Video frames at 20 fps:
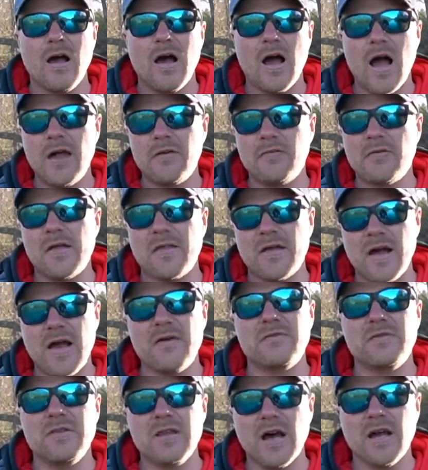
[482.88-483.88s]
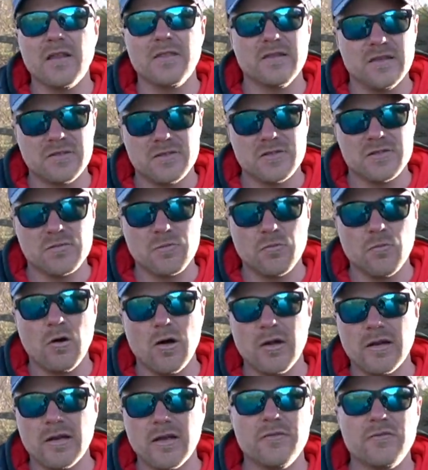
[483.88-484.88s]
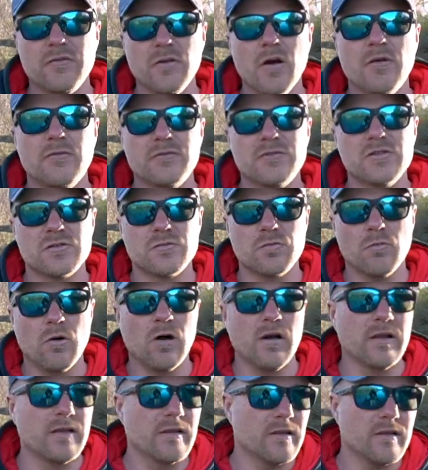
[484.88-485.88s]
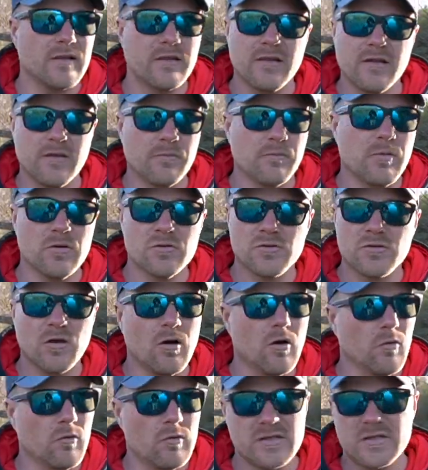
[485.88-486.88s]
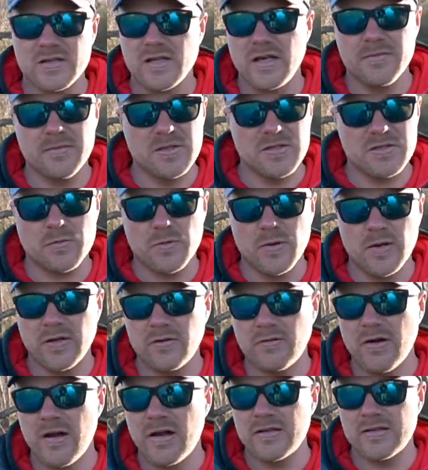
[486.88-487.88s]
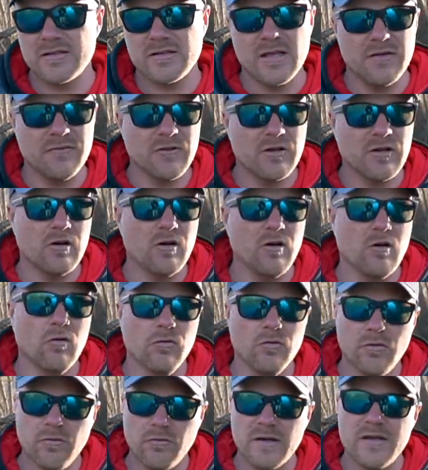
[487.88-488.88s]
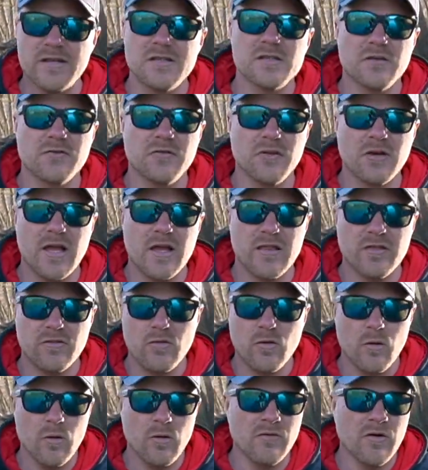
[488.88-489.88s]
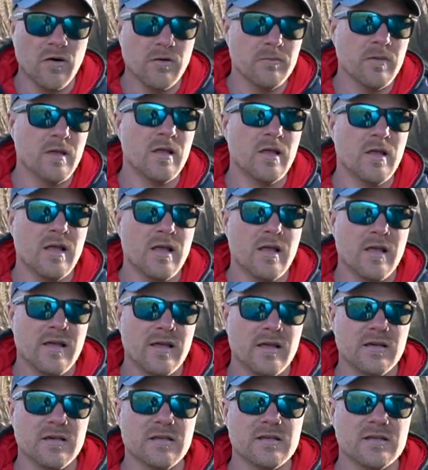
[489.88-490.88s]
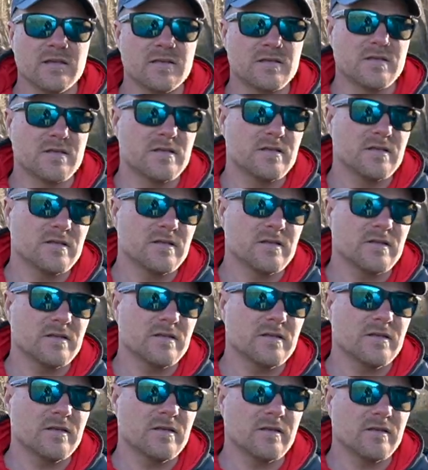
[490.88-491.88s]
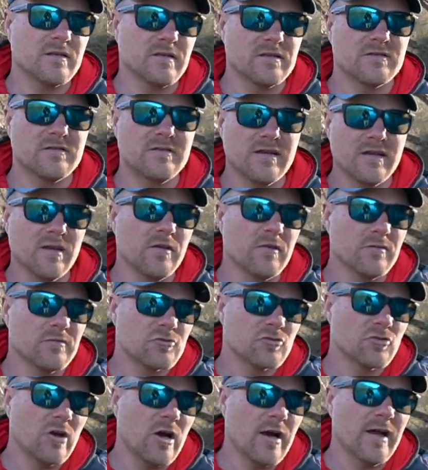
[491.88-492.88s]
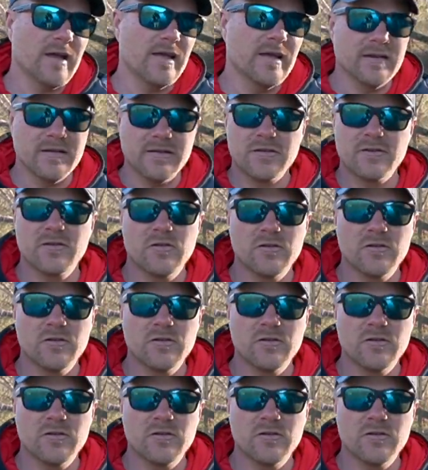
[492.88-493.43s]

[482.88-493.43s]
I'd rather have none than just one. If you have just one, your boat's always going to be swinging around. It's never going to hold. The reason for getting 2 of them is to, you know, try and